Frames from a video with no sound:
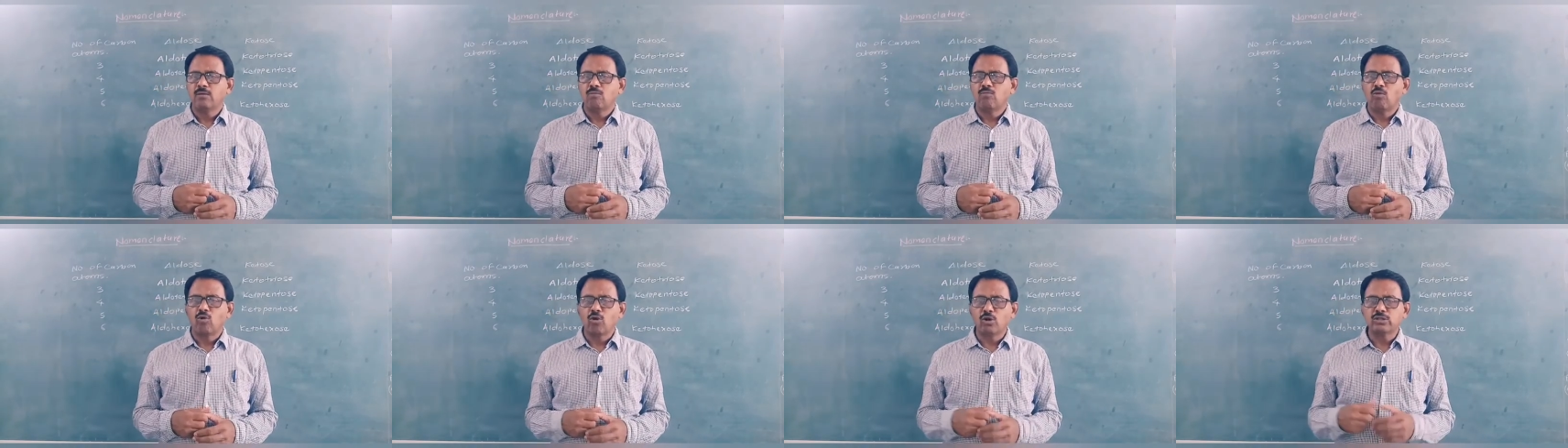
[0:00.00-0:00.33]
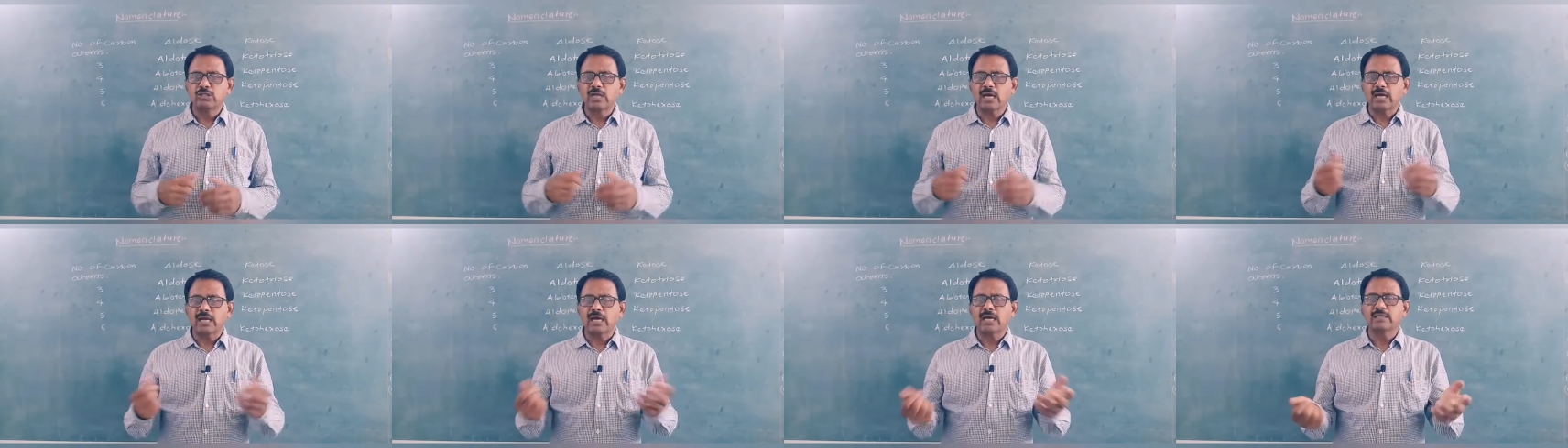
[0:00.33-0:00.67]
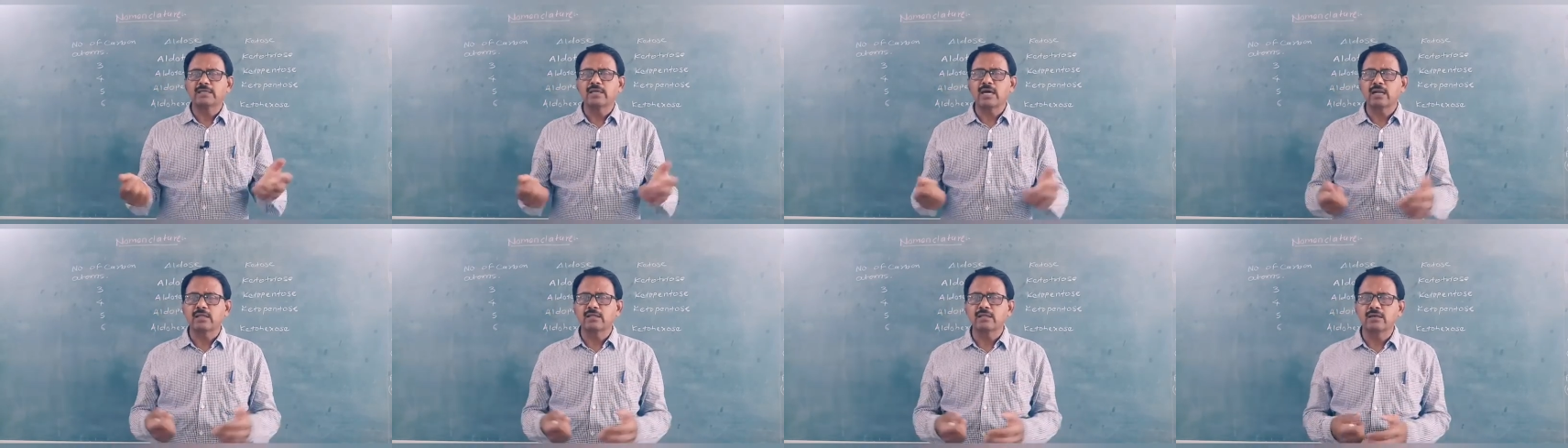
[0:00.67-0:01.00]

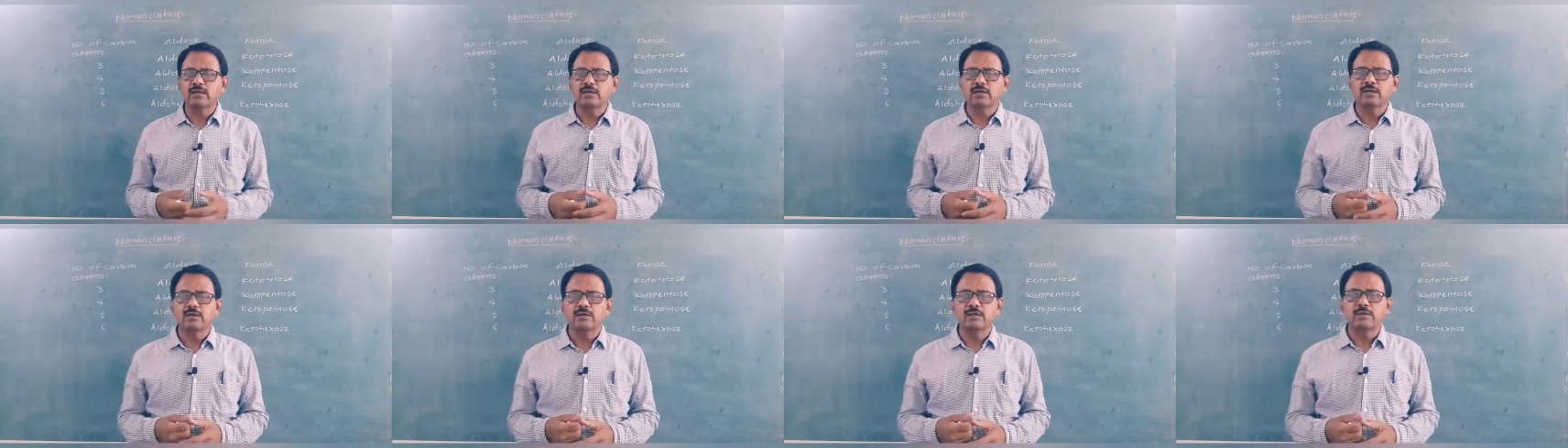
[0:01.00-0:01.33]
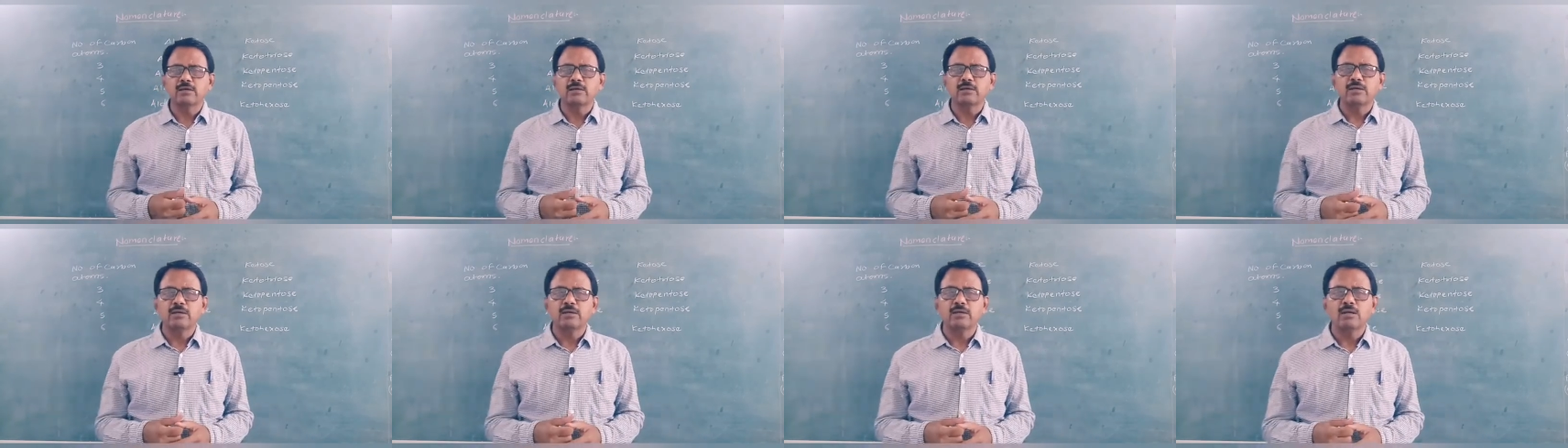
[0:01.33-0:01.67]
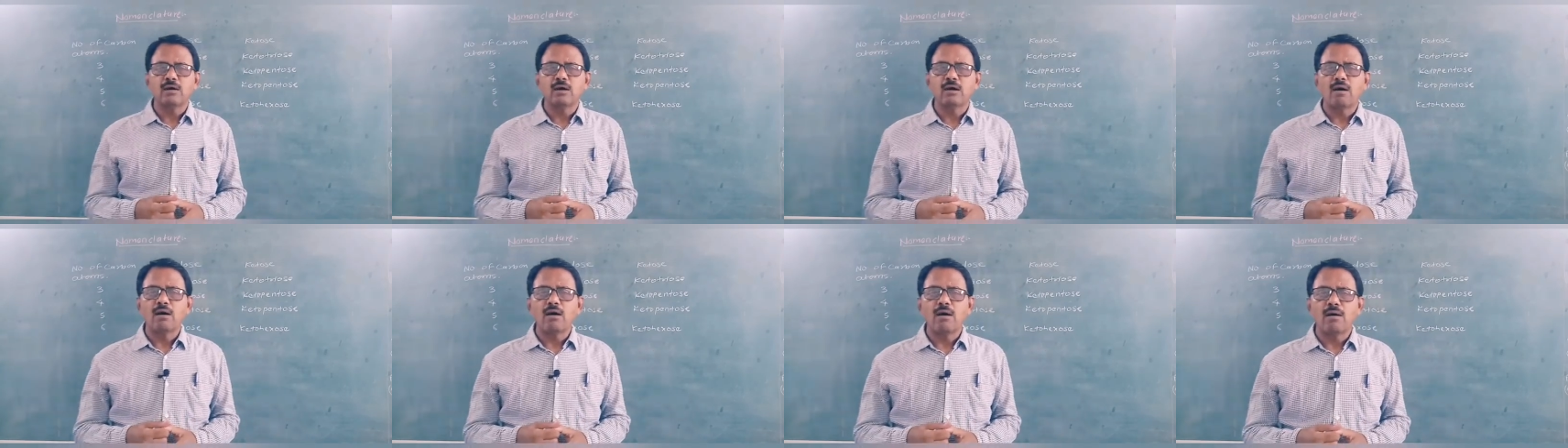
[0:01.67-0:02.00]
Monosaccharides are the,
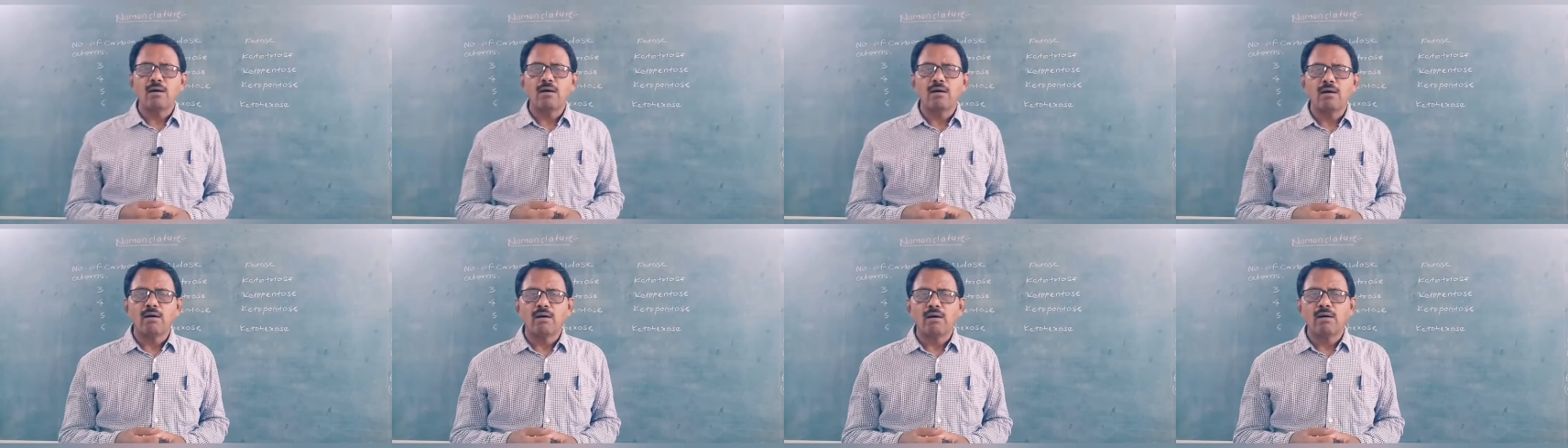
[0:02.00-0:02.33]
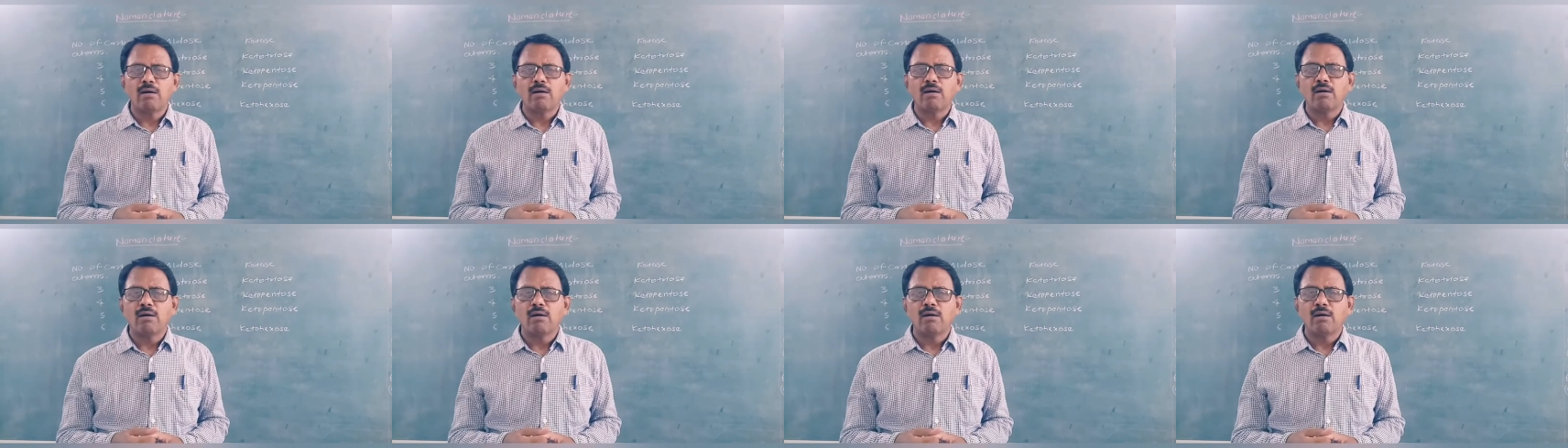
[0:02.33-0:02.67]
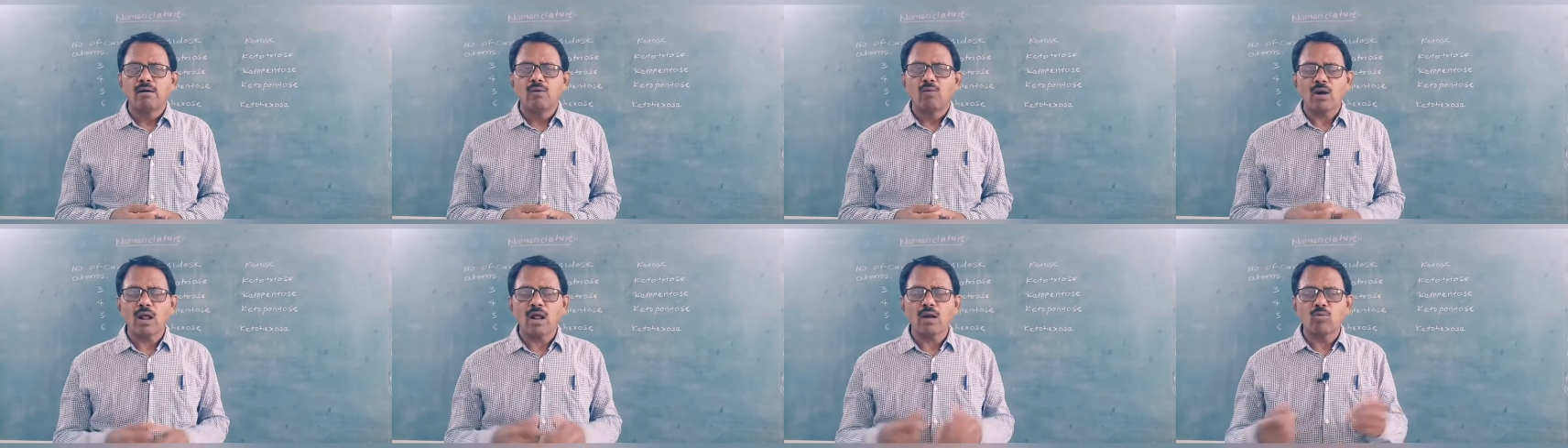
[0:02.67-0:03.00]

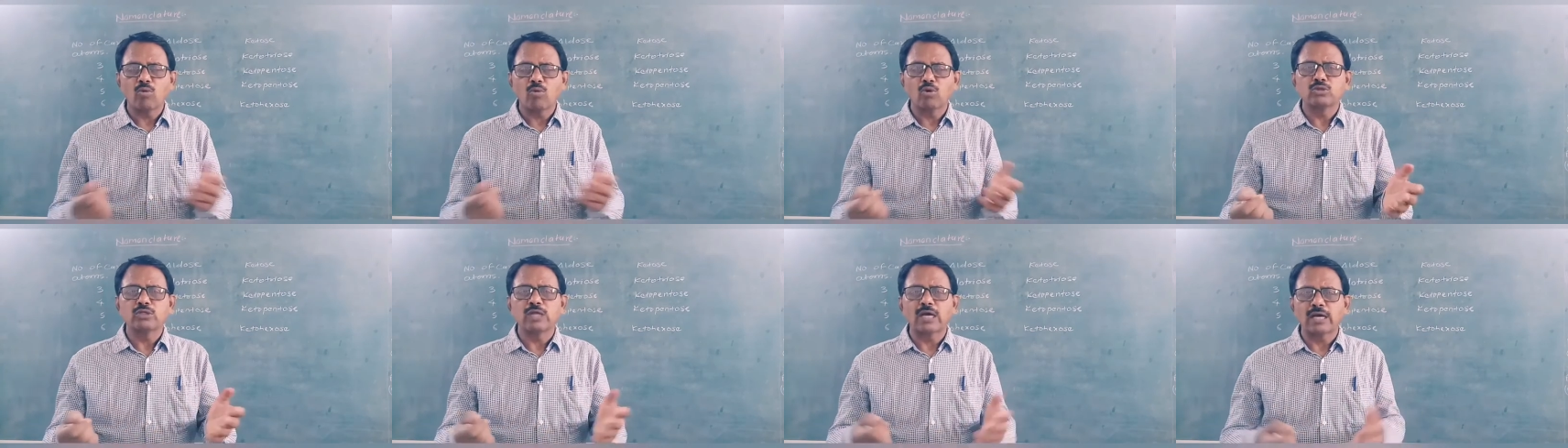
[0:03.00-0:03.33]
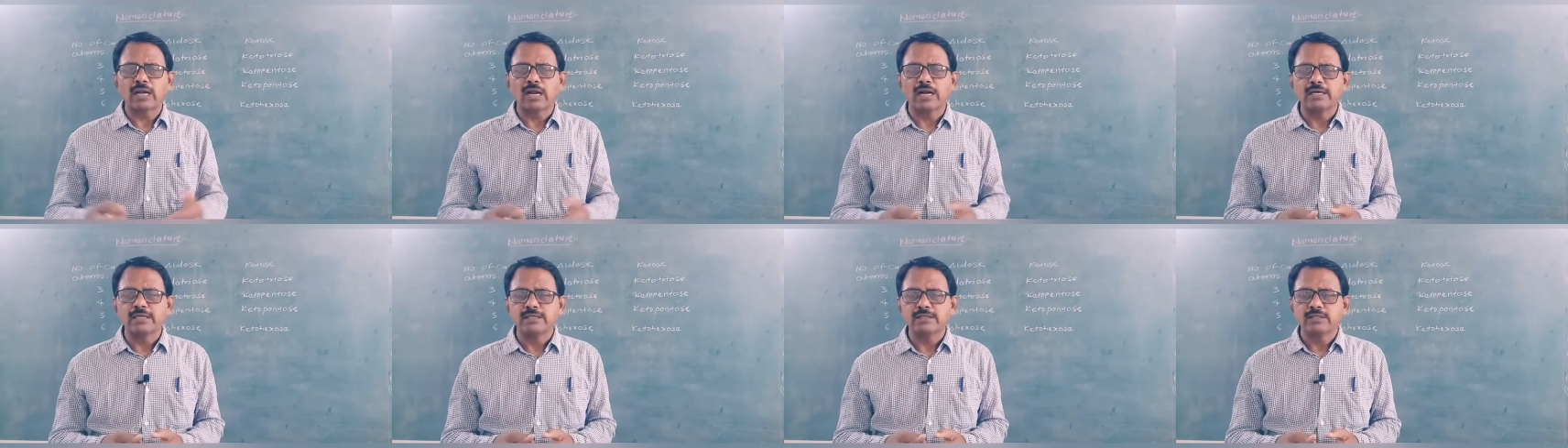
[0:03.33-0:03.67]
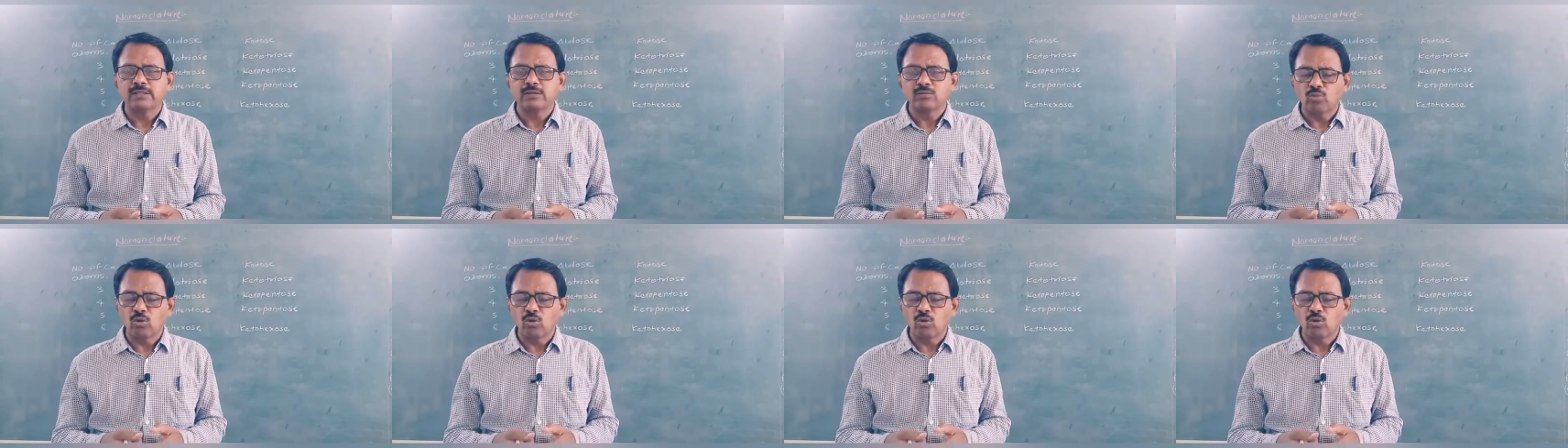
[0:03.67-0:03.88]
what are monosaccharides?